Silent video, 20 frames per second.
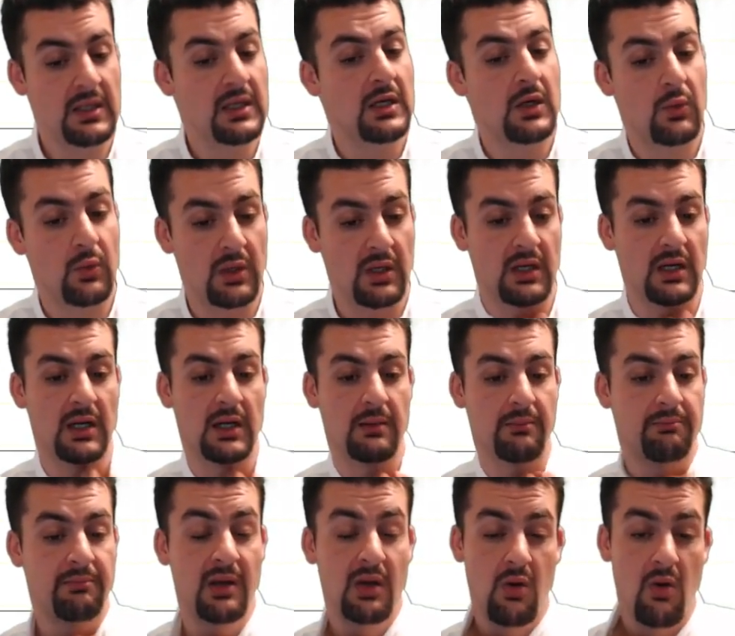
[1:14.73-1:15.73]

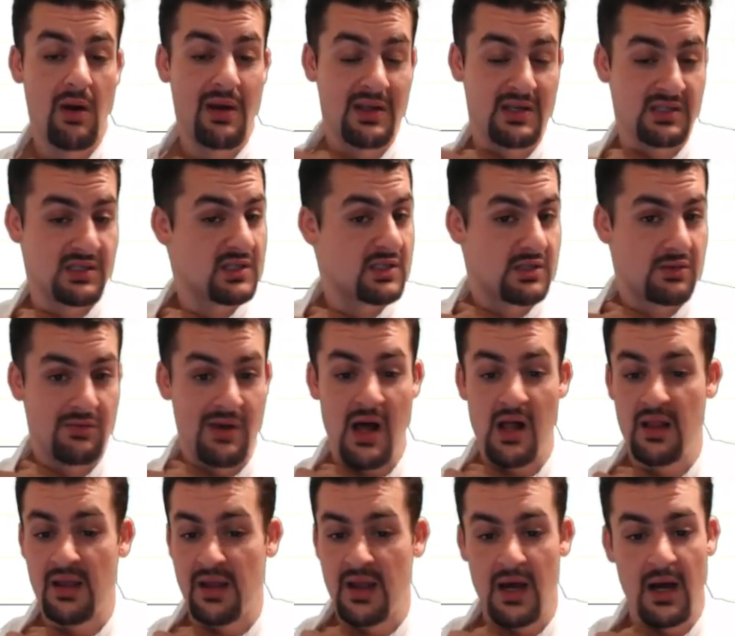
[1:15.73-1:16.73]
Bitcoin is just rallying
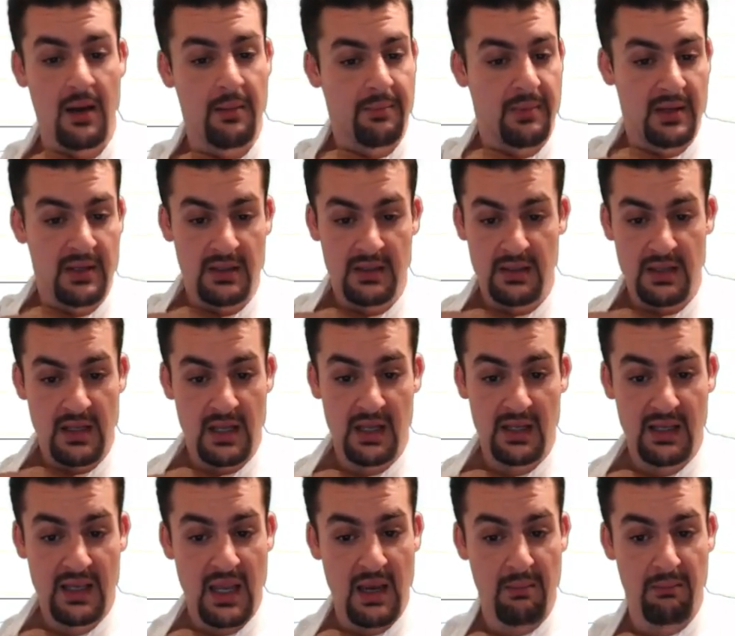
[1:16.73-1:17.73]
up, and it
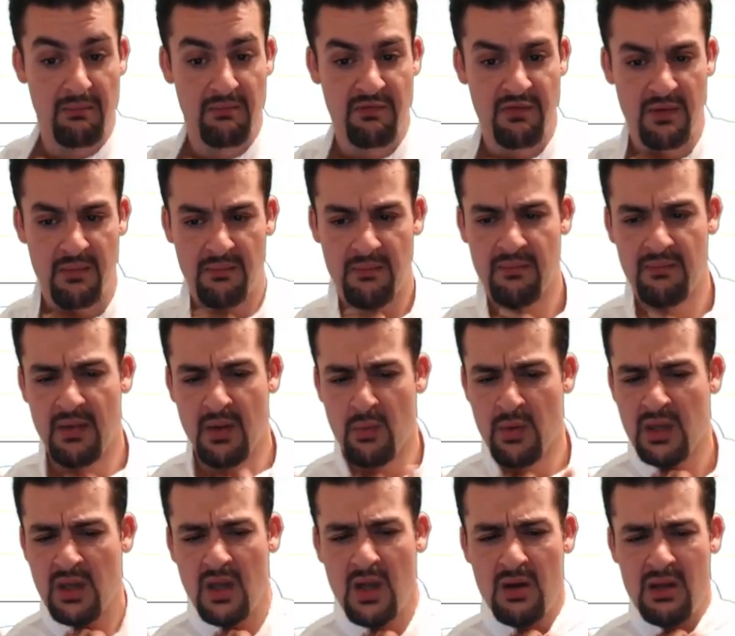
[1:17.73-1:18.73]
came from a week
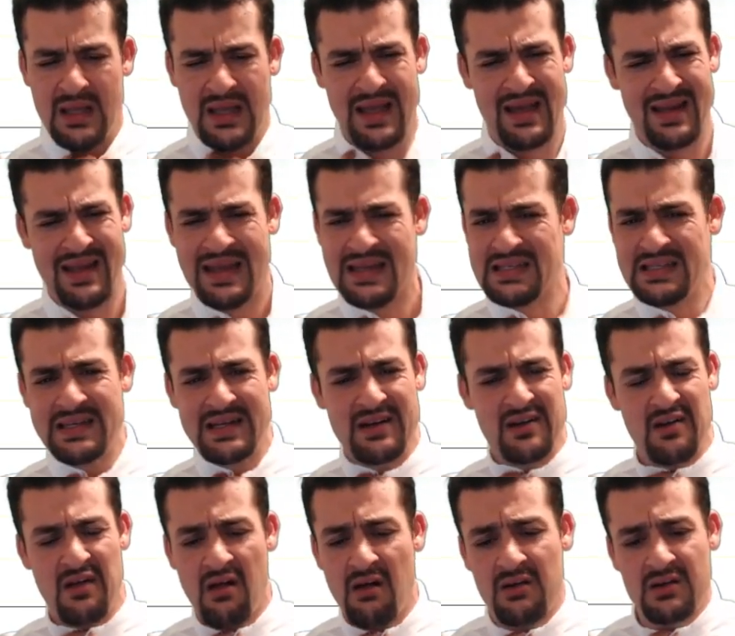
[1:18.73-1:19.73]
ago like at
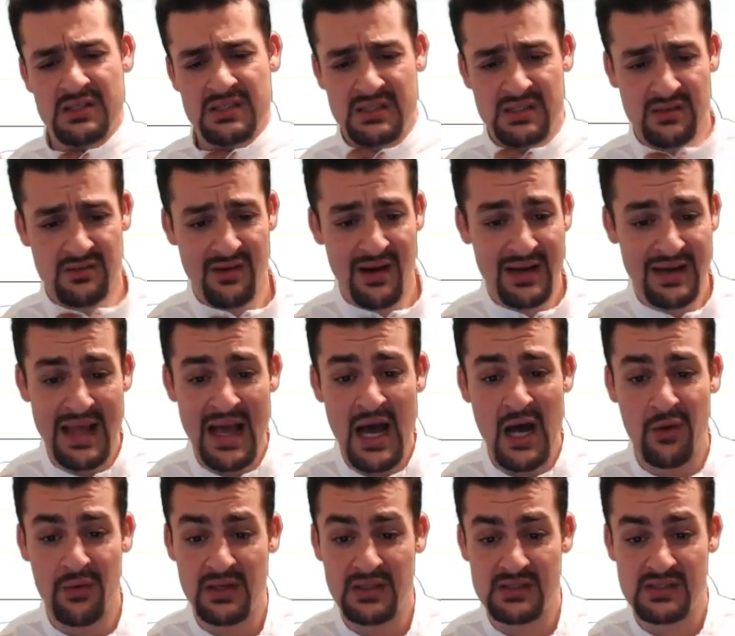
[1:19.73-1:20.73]
$1,800, and right now
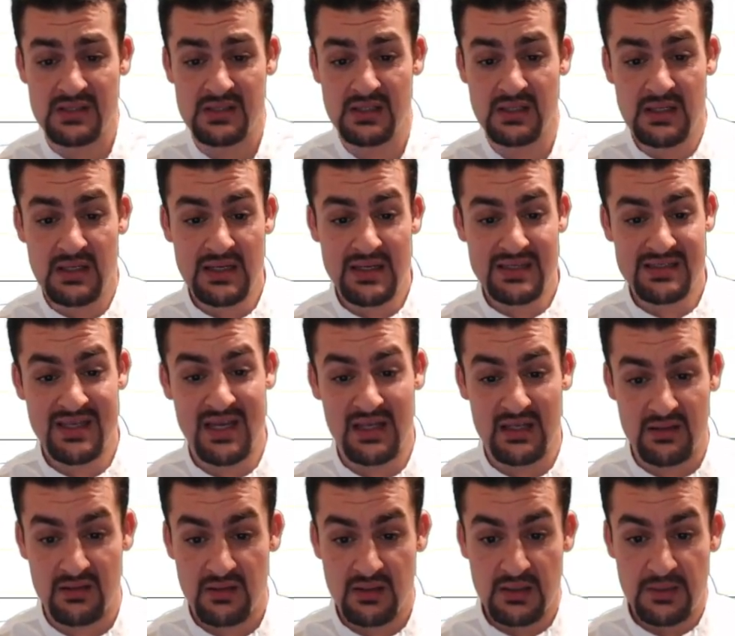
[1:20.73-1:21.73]
it's at
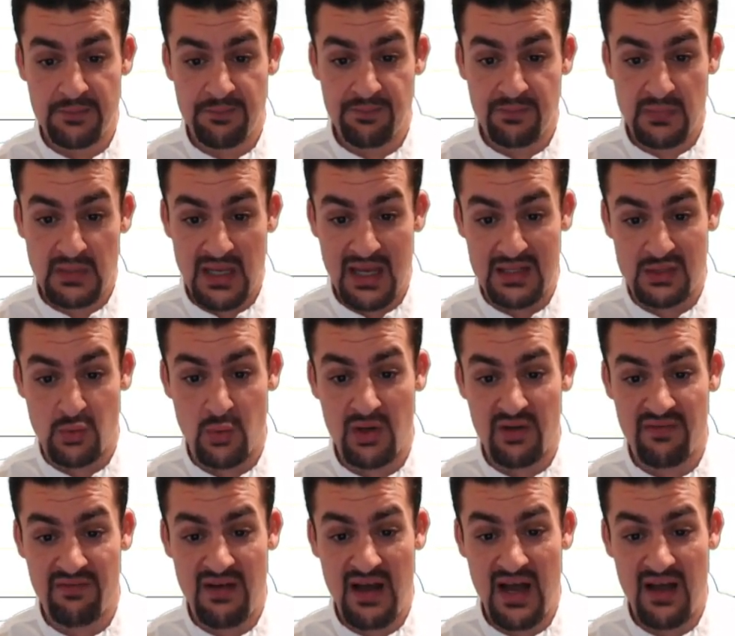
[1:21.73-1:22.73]

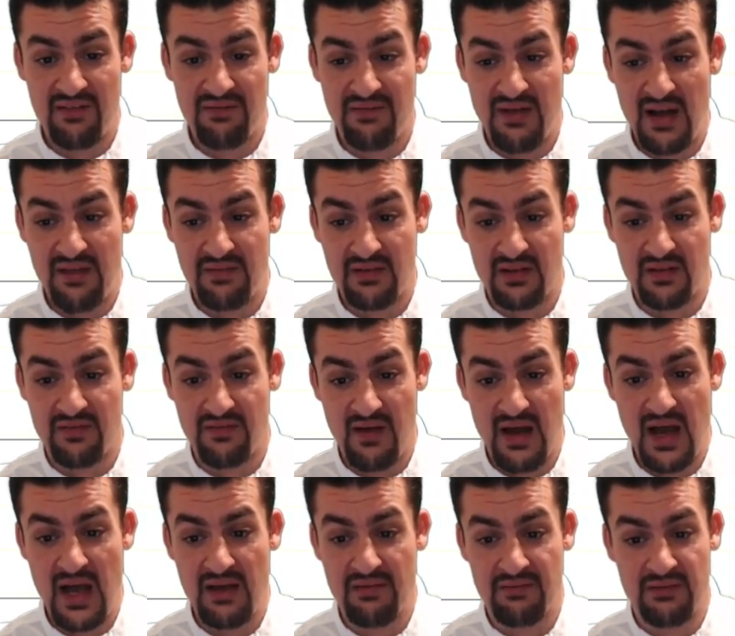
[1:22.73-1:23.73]

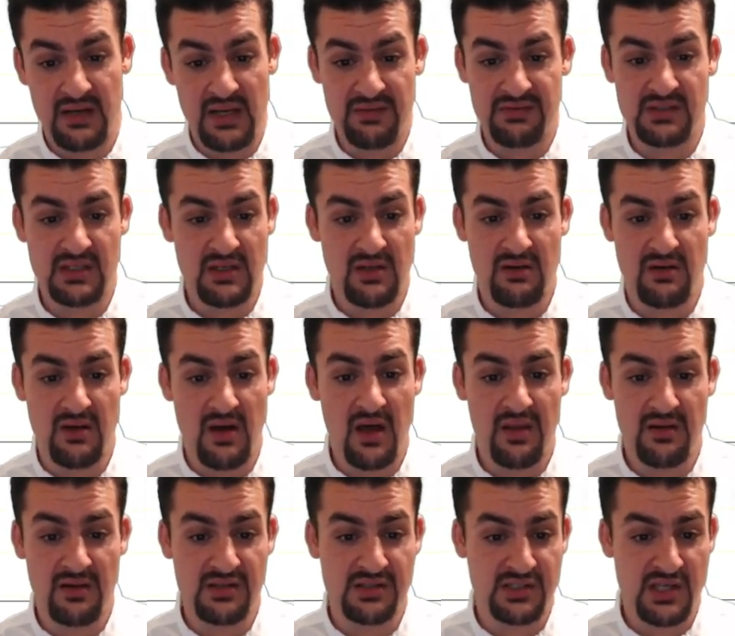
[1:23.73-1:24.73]
555, and I've seen on other
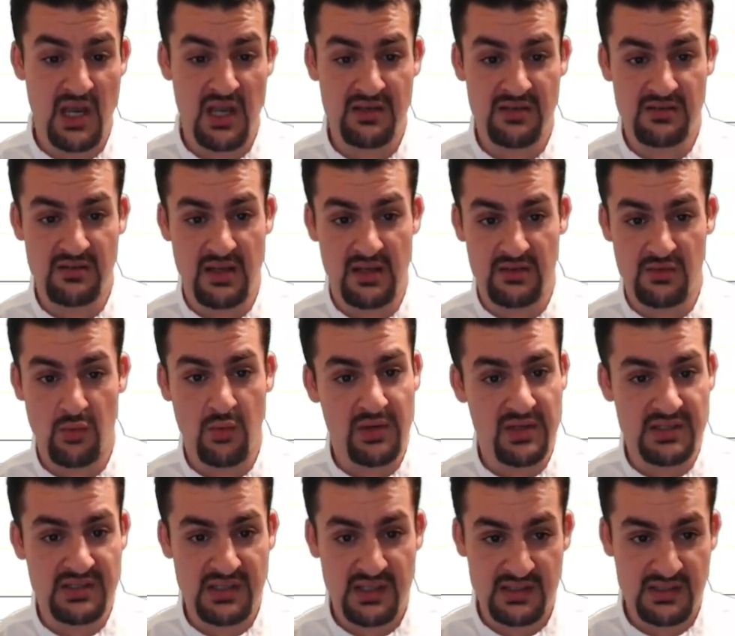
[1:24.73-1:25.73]
exchanges at
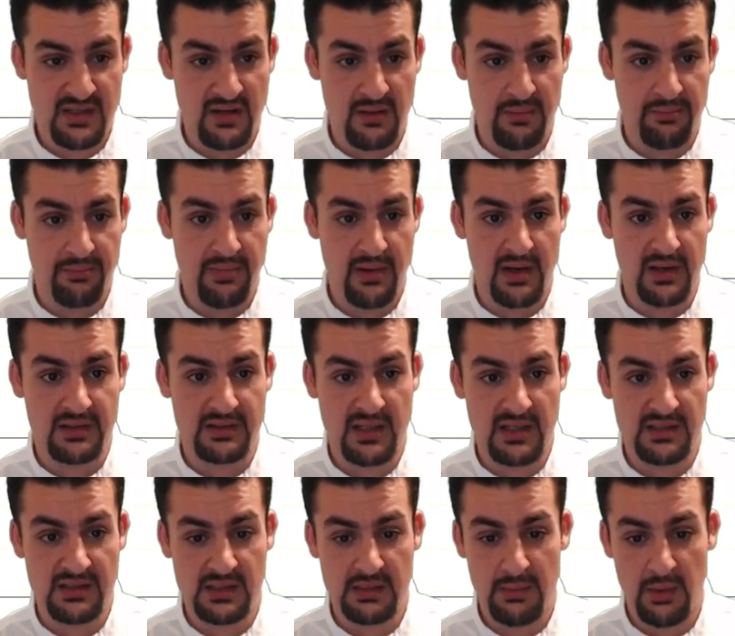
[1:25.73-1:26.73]
$2,600. Actually,
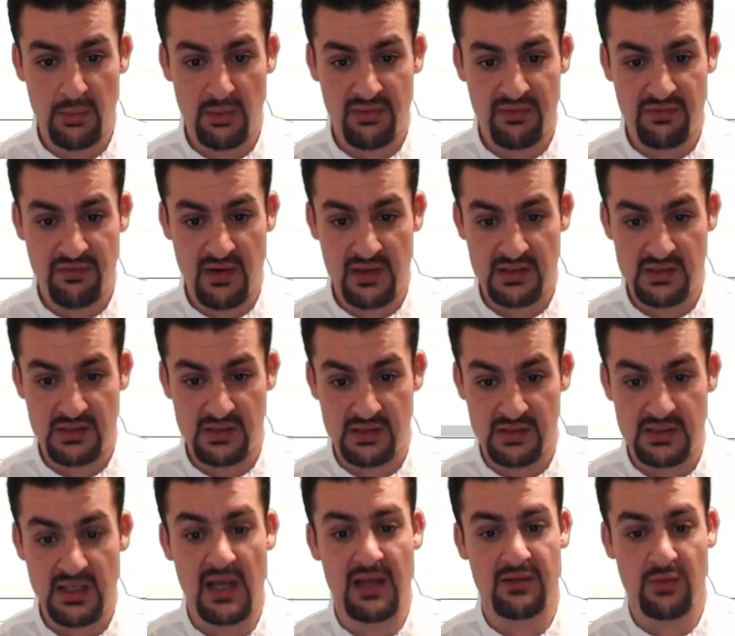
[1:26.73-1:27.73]
let me refresh this.
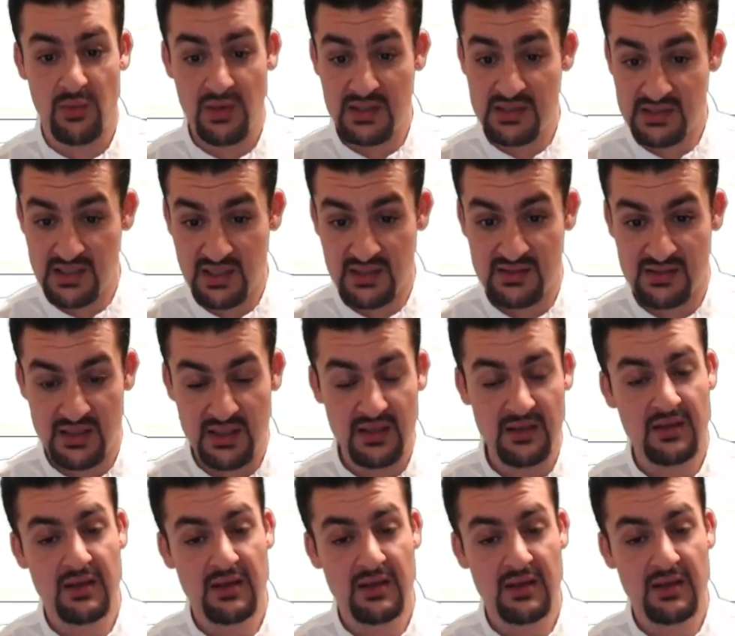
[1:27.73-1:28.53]
Yeah, 26. See.